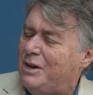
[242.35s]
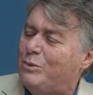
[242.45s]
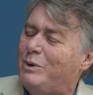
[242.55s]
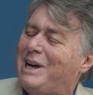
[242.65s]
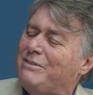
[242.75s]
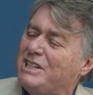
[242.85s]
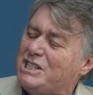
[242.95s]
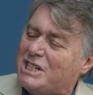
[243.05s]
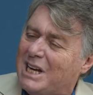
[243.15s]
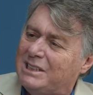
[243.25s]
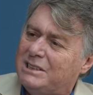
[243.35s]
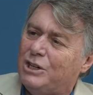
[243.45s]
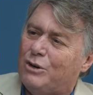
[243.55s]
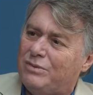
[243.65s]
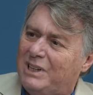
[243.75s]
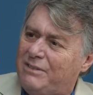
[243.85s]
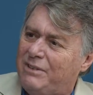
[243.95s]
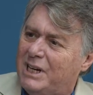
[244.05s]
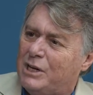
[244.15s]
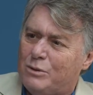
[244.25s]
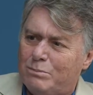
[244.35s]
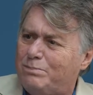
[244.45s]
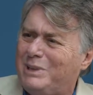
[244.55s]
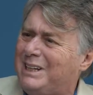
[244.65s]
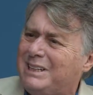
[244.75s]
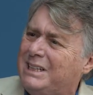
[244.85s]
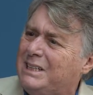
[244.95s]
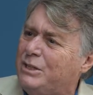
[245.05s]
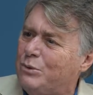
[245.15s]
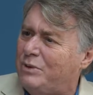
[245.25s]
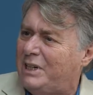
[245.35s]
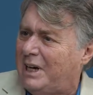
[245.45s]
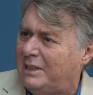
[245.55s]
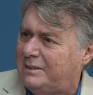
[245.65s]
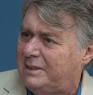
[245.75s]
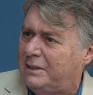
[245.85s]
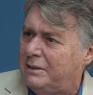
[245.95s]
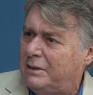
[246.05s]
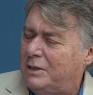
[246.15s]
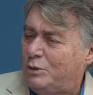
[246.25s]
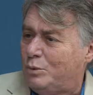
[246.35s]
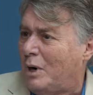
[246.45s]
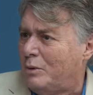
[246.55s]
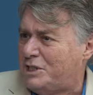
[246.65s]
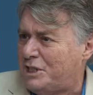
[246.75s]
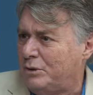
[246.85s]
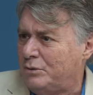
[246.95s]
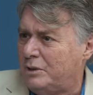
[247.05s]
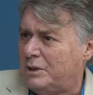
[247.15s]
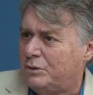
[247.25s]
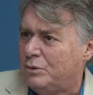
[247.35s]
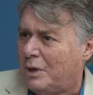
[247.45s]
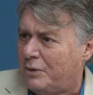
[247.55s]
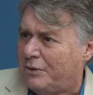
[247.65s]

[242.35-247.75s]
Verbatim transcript: We have a chance of living a completely new reality to our children and to our